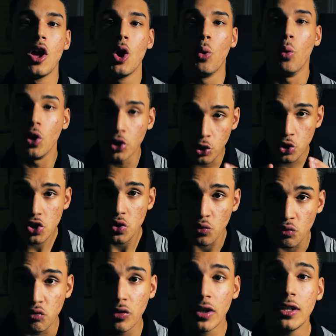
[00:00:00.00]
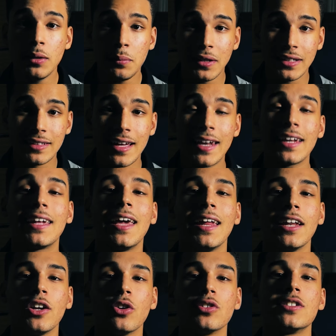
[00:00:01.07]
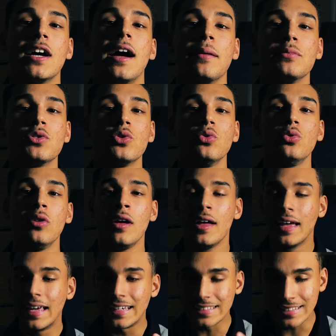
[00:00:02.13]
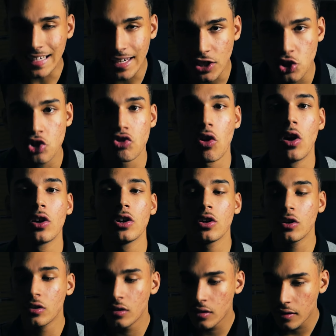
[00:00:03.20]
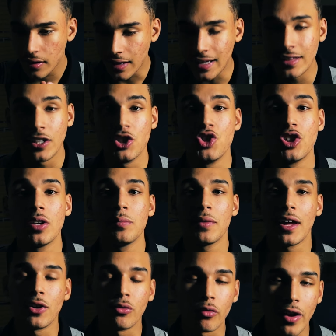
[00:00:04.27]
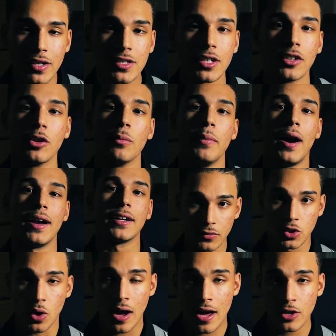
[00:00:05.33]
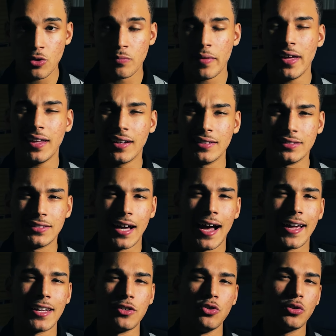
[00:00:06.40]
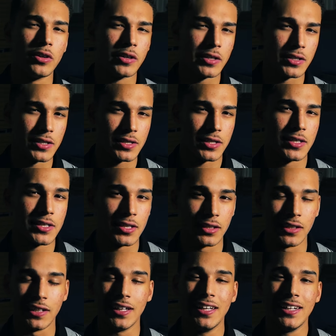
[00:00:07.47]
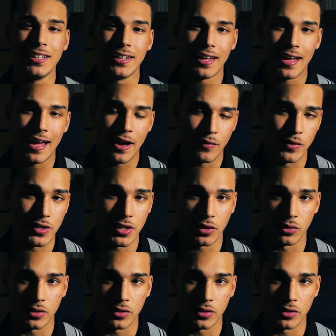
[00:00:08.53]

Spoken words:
What you should really be dedicating your time to is getting stronger in the gym and resting your body. So how do you make a diet you can consistently eat every single